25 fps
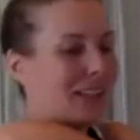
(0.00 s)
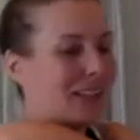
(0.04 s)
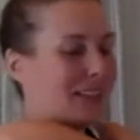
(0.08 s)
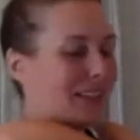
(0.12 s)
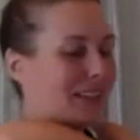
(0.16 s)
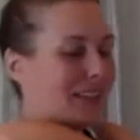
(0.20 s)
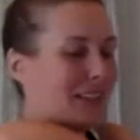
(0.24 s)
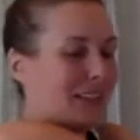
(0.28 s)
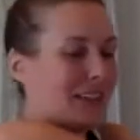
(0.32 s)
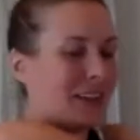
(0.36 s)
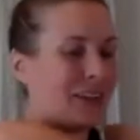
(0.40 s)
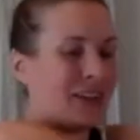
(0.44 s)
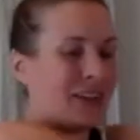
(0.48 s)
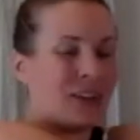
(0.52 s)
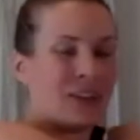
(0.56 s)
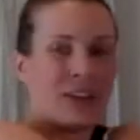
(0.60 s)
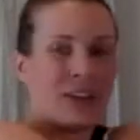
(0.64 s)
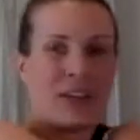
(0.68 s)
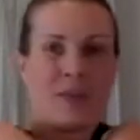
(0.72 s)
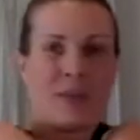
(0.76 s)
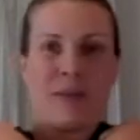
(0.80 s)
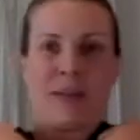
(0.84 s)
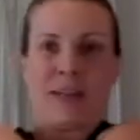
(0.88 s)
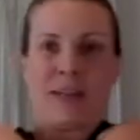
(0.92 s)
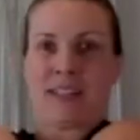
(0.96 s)

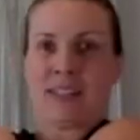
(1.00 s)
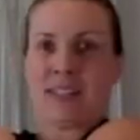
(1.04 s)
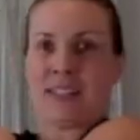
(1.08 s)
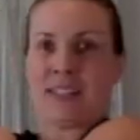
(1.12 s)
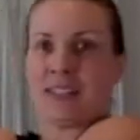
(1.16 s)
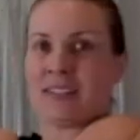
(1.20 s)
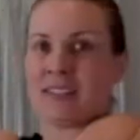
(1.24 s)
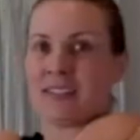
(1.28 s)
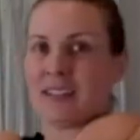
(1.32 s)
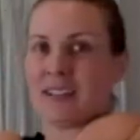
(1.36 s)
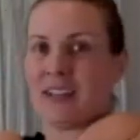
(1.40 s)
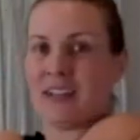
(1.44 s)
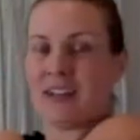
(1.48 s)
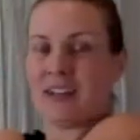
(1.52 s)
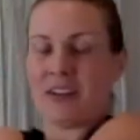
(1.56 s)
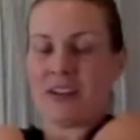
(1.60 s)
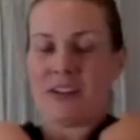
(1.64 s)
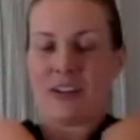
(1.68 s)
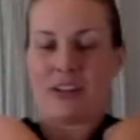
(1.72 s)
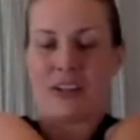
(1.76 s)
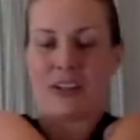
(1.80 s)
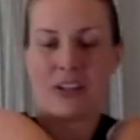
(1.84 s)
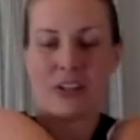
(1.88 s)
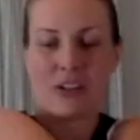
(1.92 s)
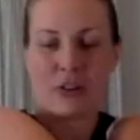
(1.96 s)
Okay, back to center,
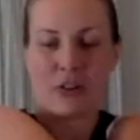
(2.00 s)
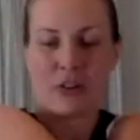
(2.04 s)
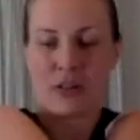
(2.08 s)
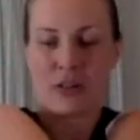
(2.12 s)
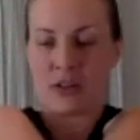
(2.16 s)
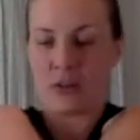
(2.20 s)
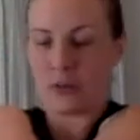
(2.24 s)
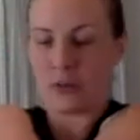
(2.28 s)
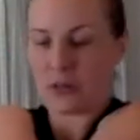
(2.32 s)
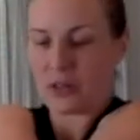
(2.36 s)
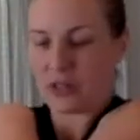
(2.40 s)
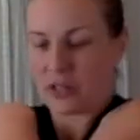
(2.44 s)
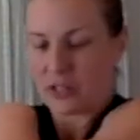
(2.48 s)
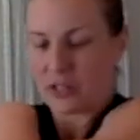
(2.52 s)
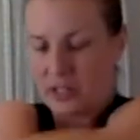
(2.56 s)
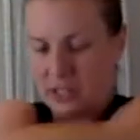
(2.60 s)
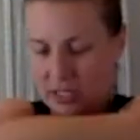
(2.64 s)
great work.